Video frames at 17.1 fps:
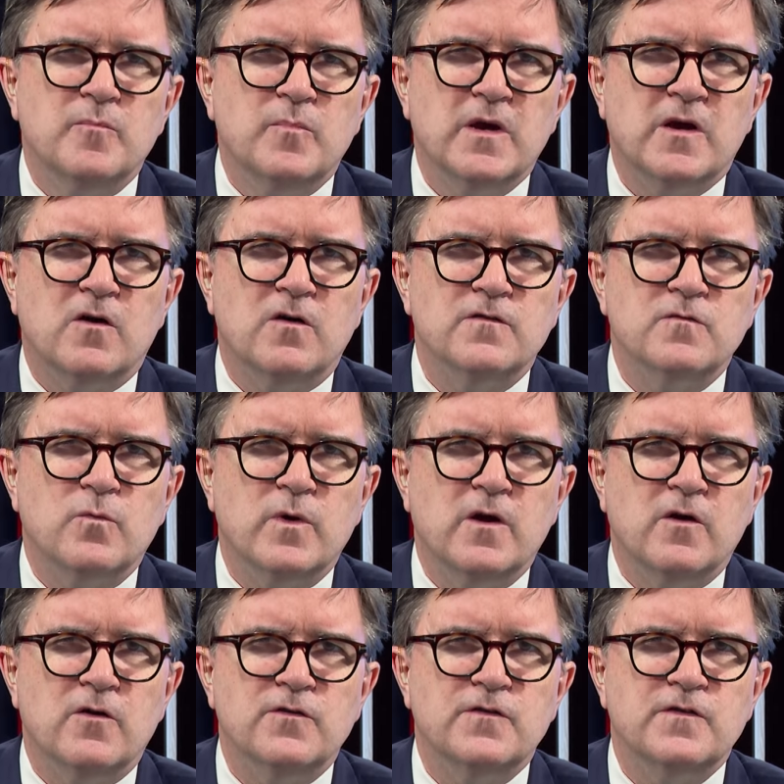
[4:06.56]
because
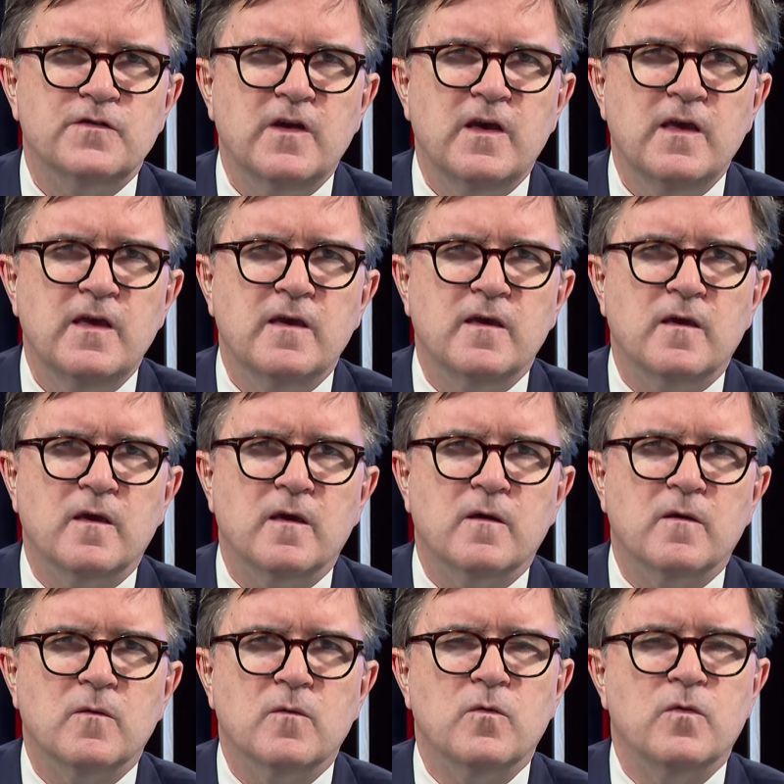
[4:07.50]
we are seeing
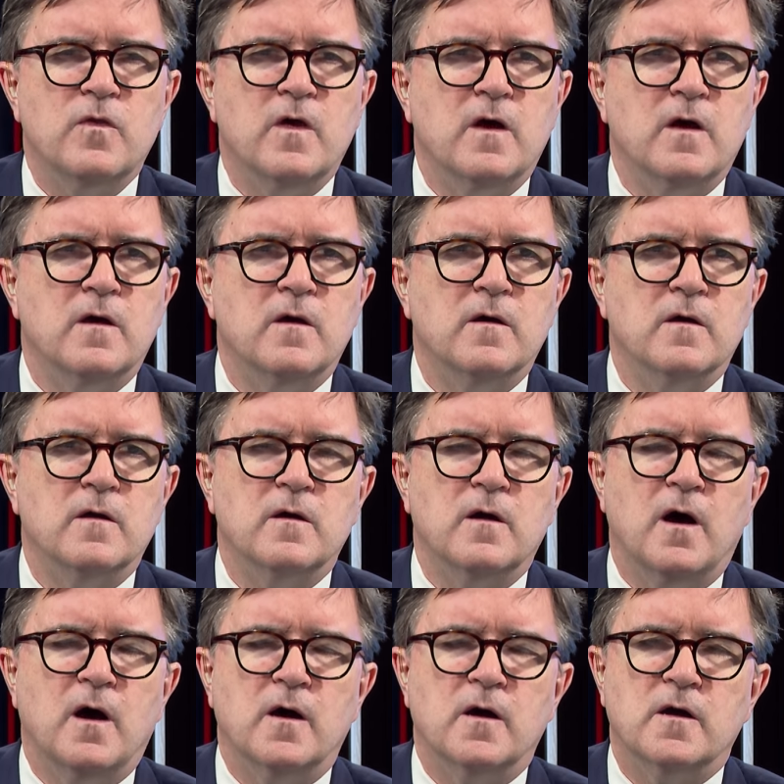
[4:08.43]

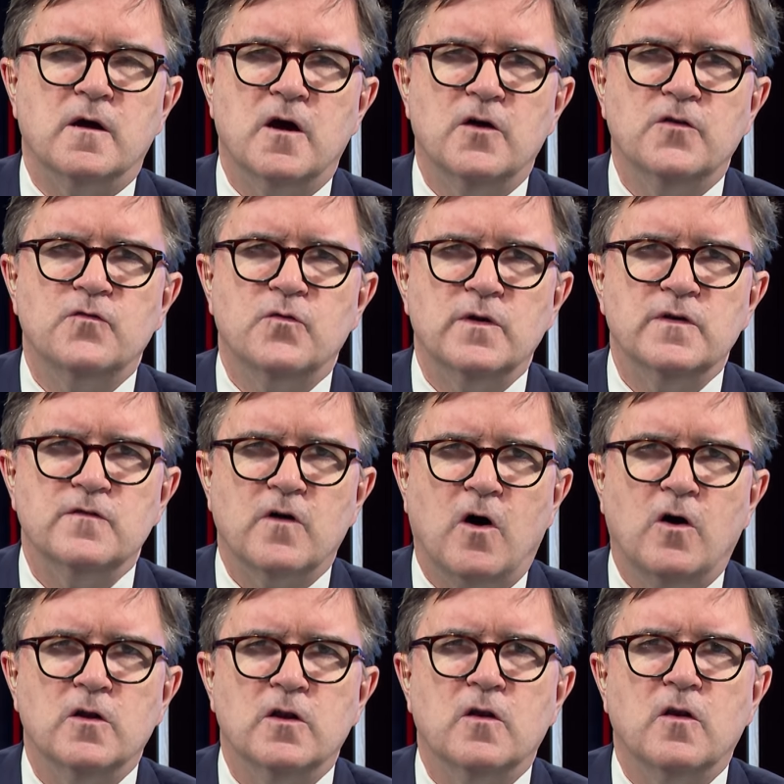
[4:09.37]
the countries
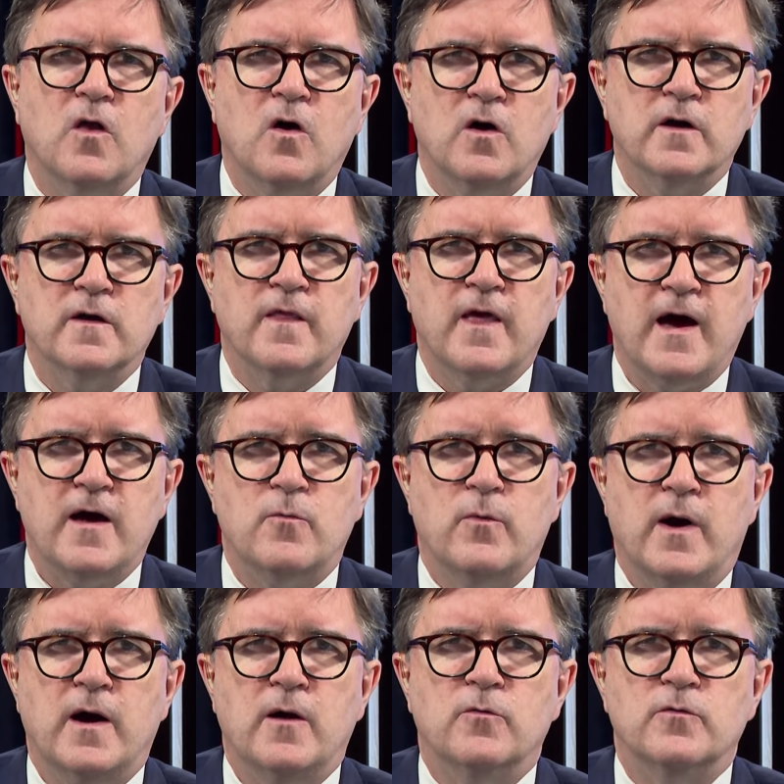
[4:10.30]
all along that
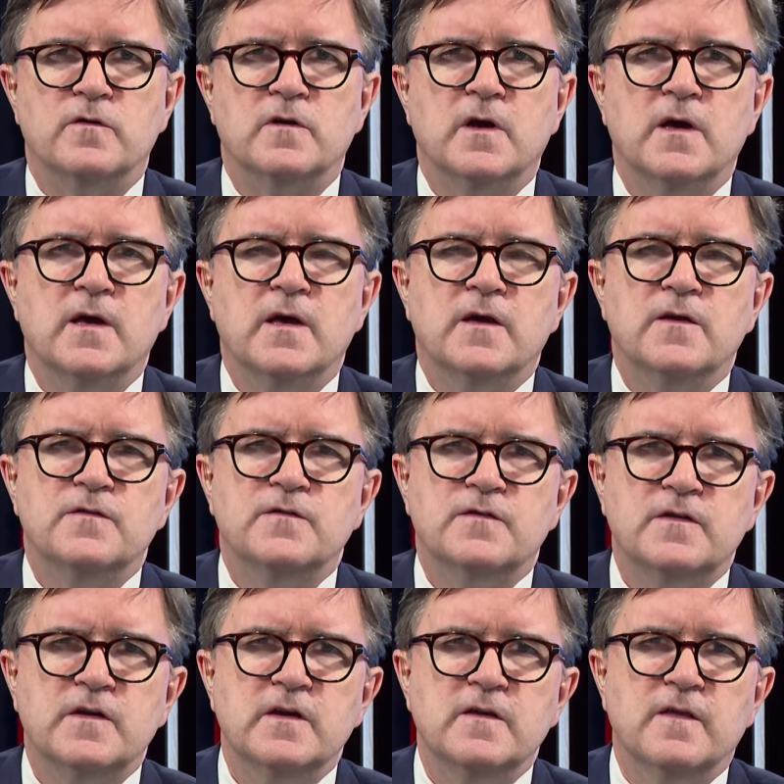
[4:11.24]
route
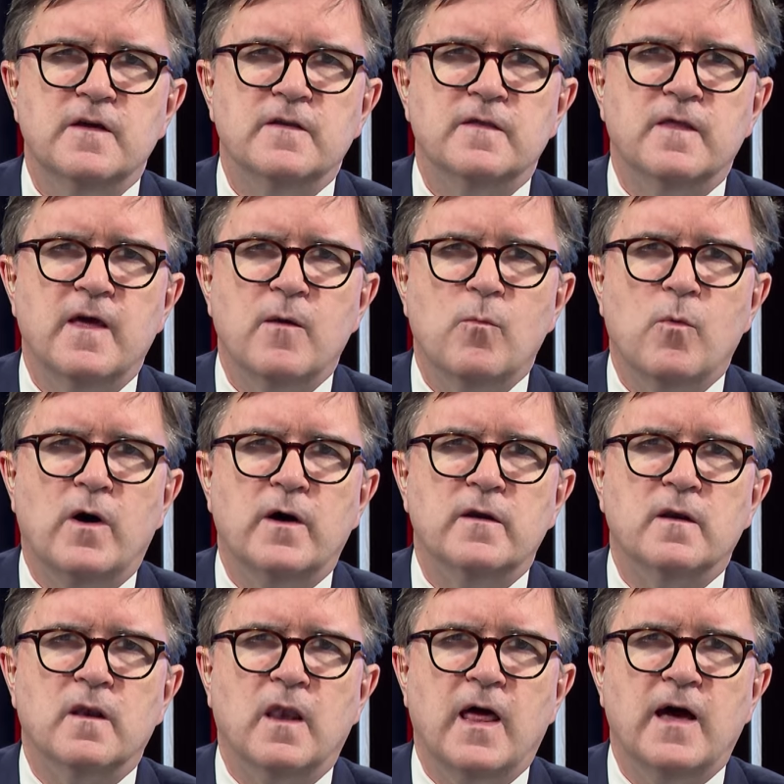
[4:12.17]
see that they
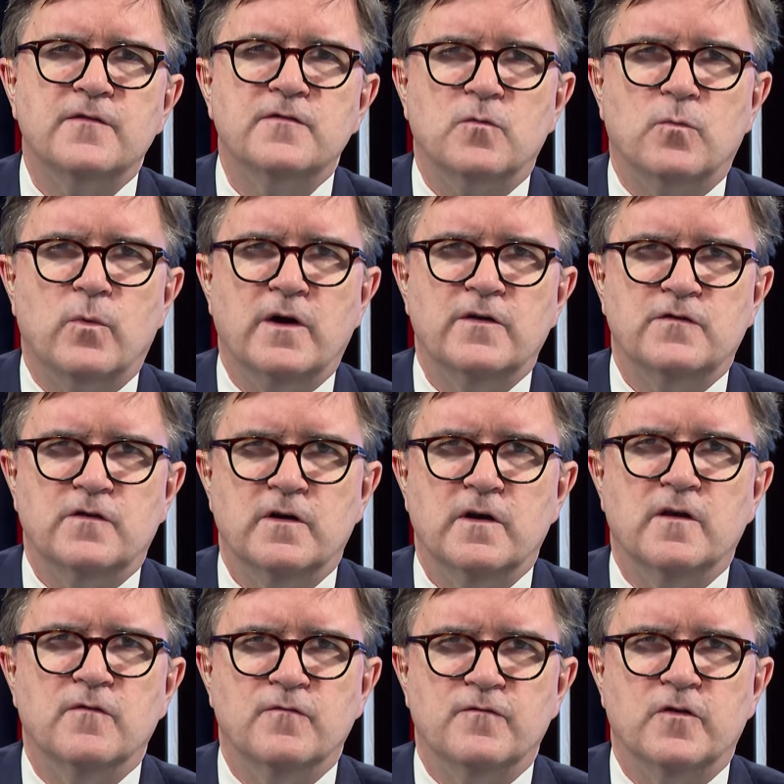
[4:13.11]
want less
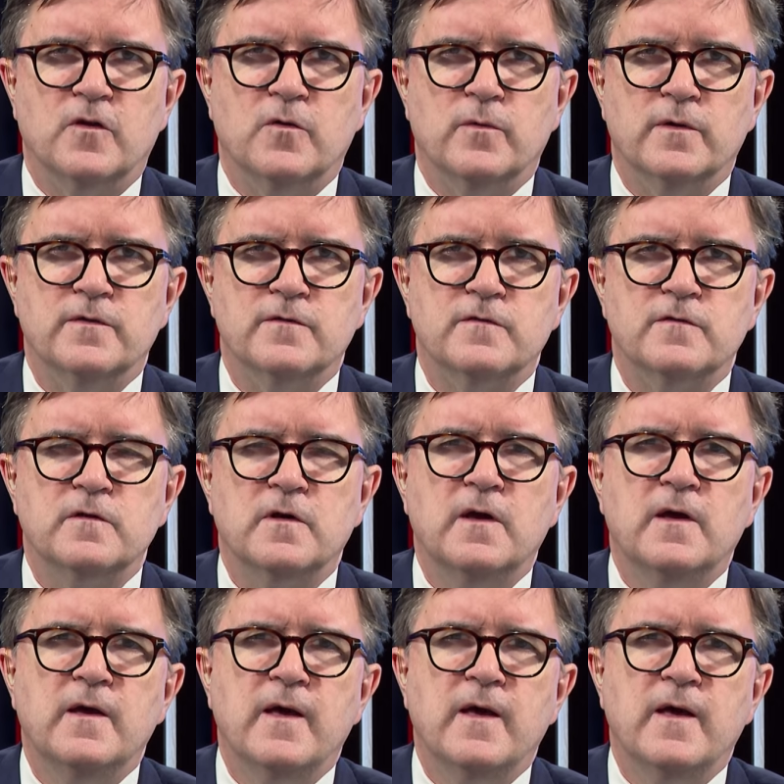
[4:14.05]
Russian influence.